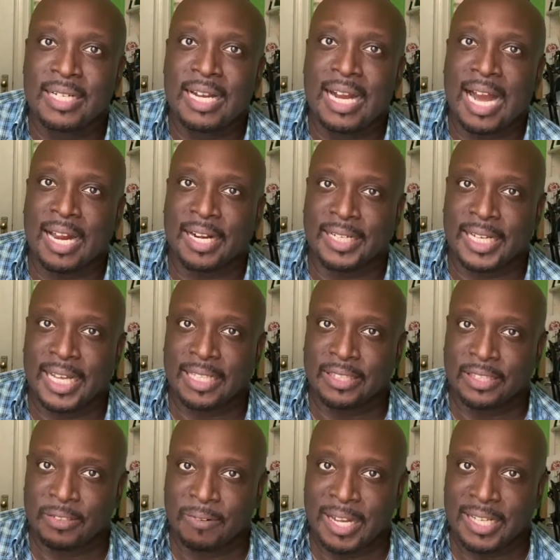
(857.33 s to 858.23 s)
how to
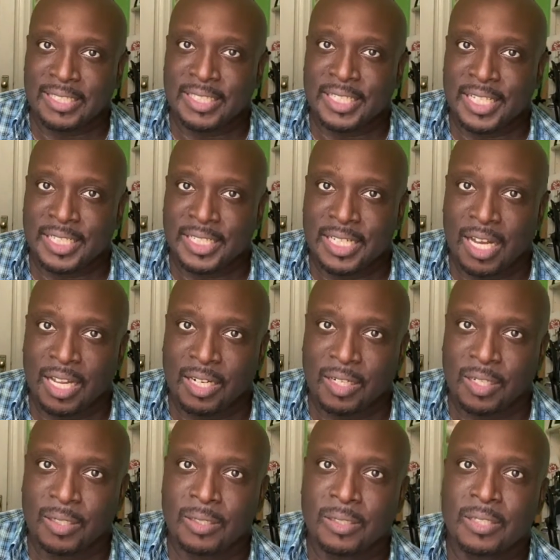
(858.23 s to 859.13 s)
get the right skin
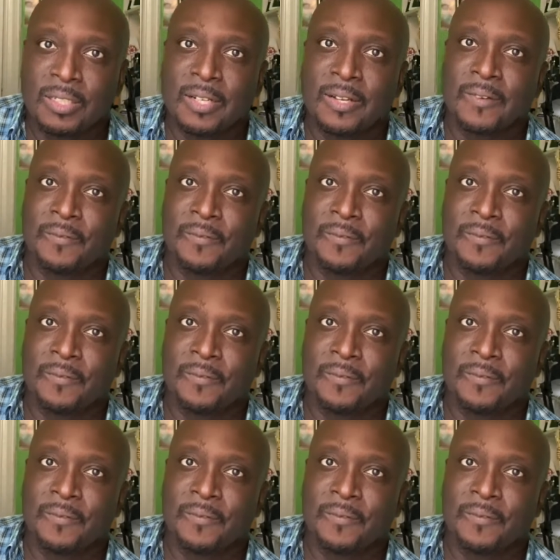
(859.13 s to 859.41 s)
color